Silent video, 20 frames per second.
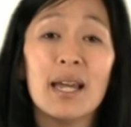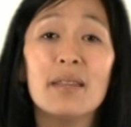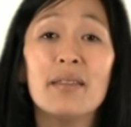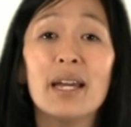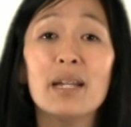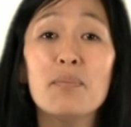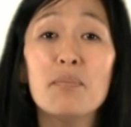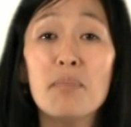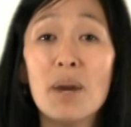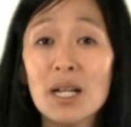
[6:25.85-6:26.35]

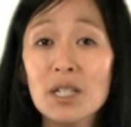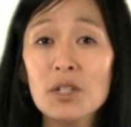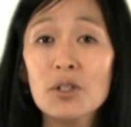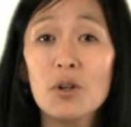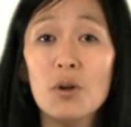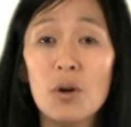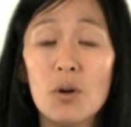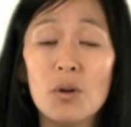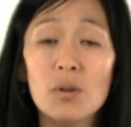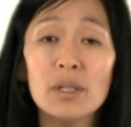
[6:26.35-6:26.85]
They
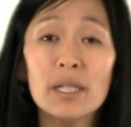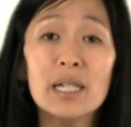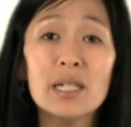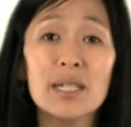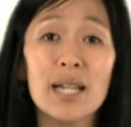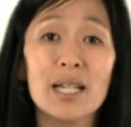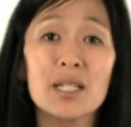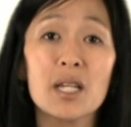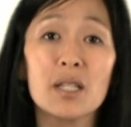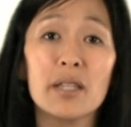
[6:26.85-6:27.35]
must only
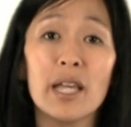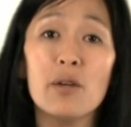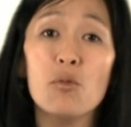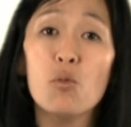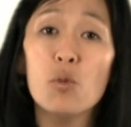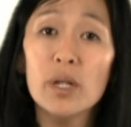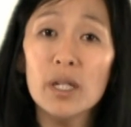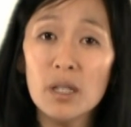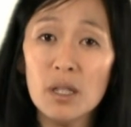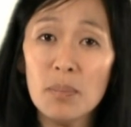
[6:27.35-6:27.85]
attest that they
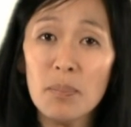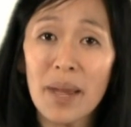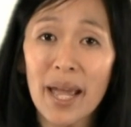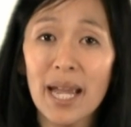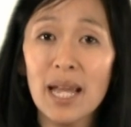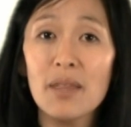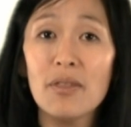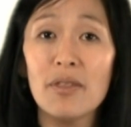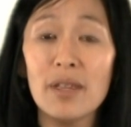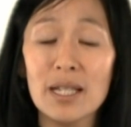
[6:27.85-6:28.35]
will
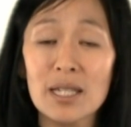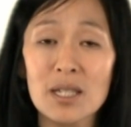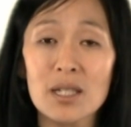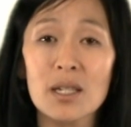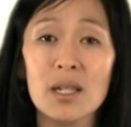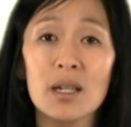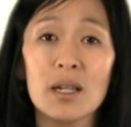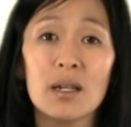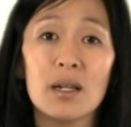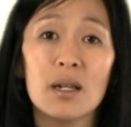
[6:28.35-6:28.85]
pay this